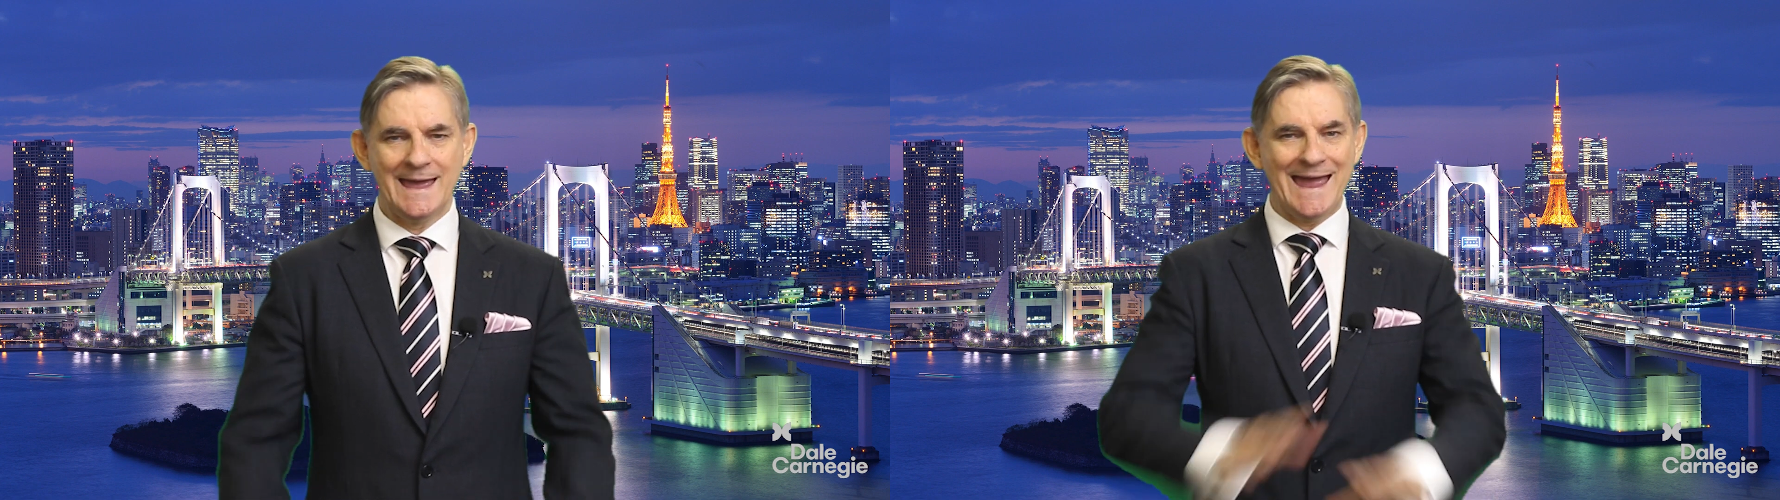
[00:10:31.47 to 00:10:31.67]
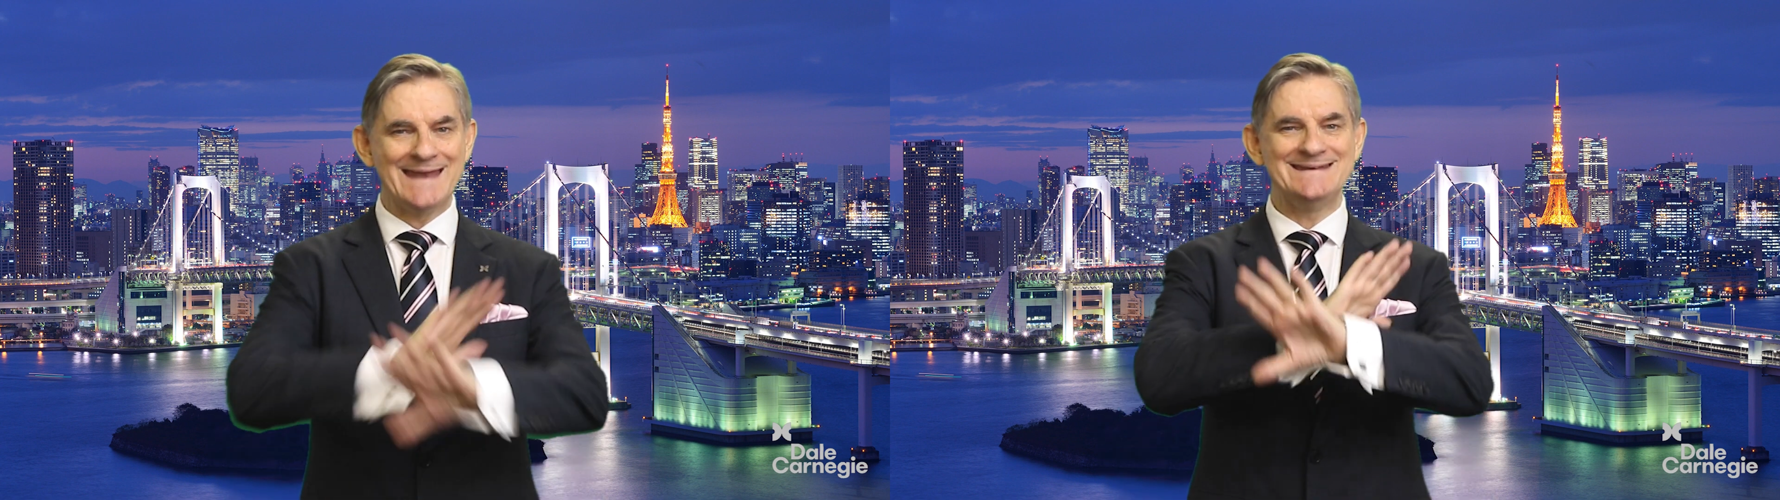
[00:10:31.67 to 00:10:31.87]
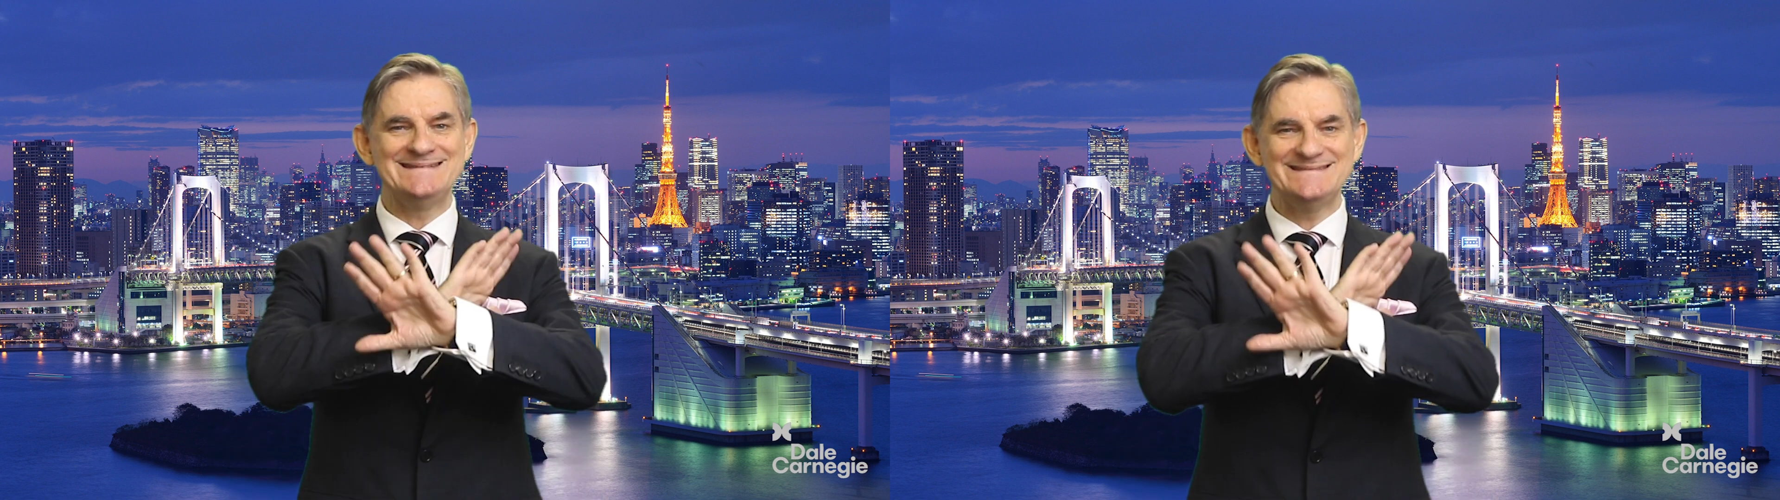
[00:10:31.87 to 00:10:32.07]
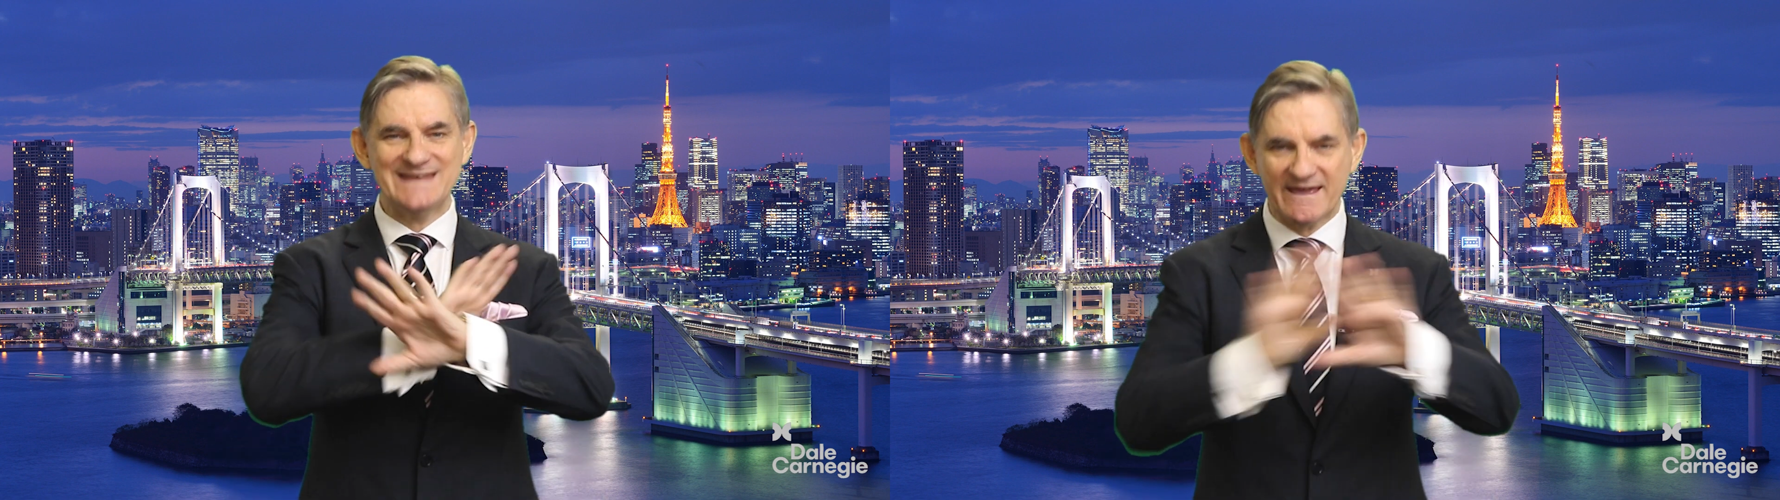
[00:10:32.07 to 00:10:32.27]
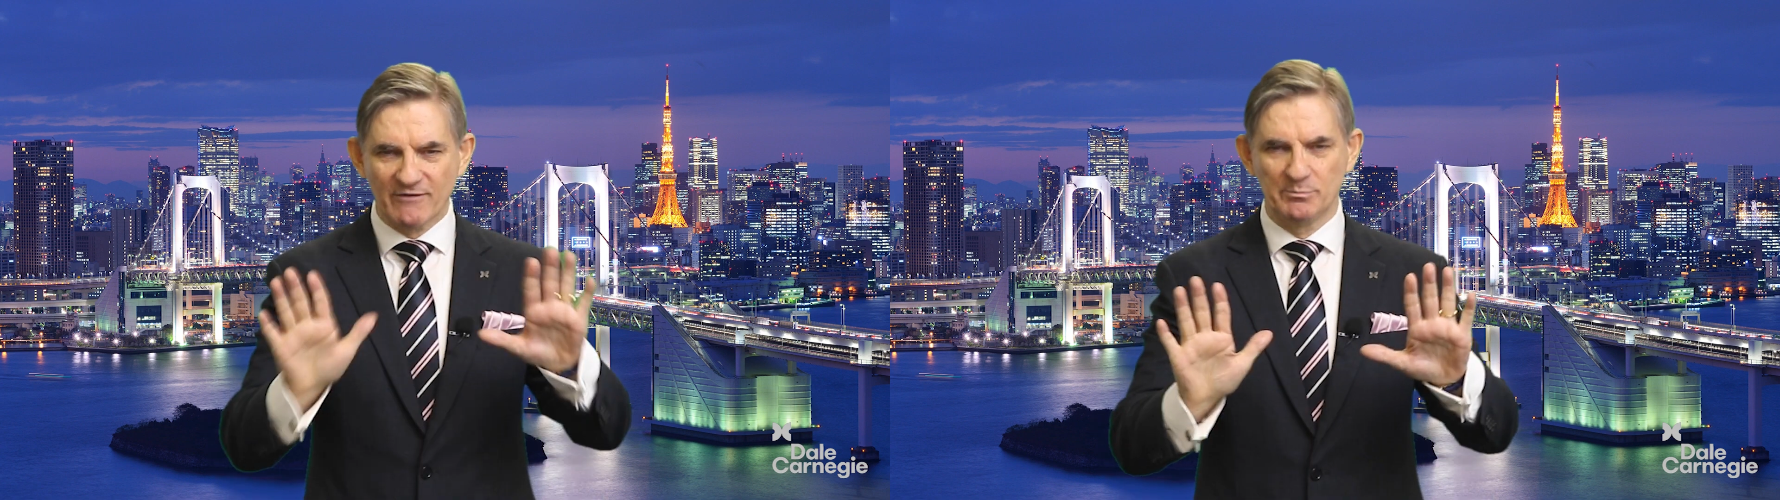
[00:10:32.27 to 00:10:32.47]
and
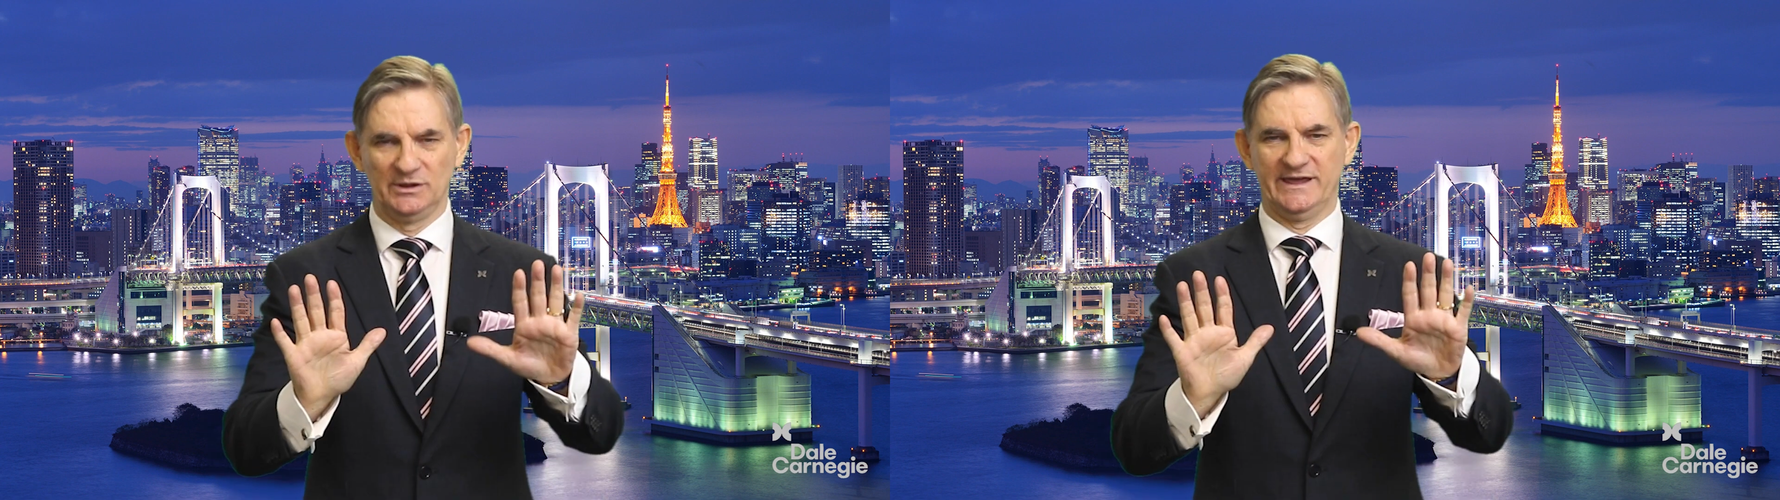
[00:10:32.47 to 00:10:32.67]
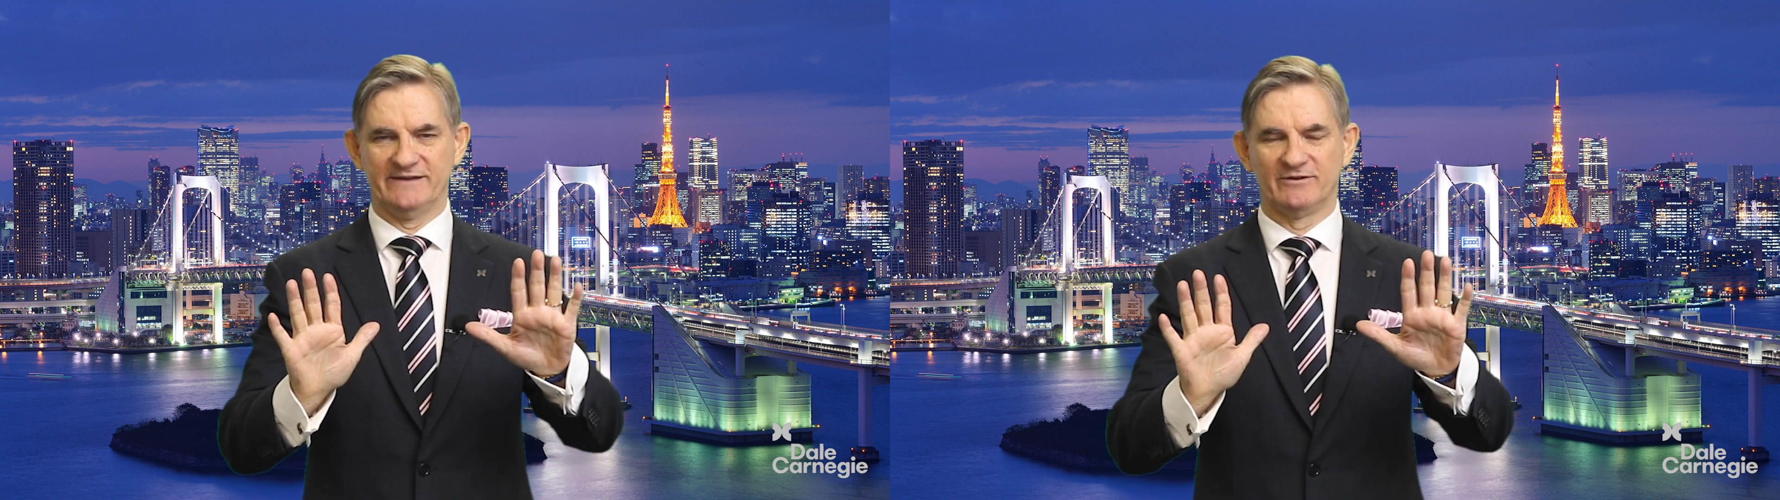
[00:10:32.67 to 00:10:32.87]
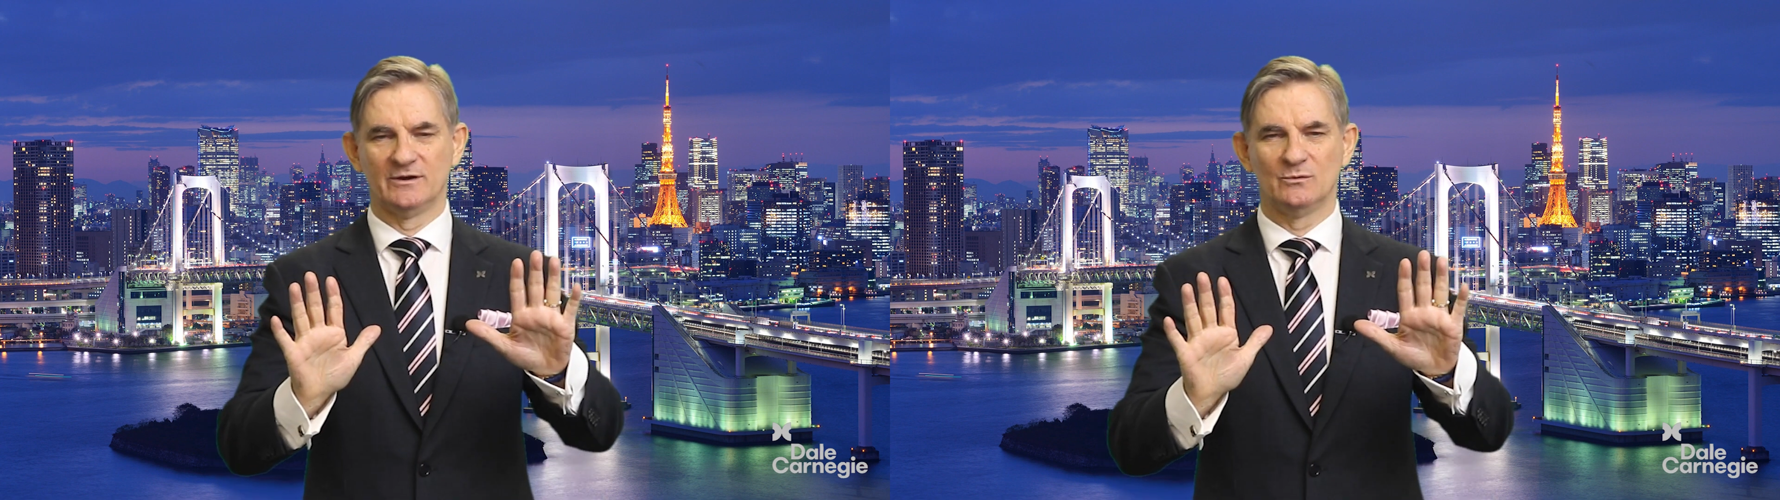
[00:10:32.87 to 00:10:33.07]
never believe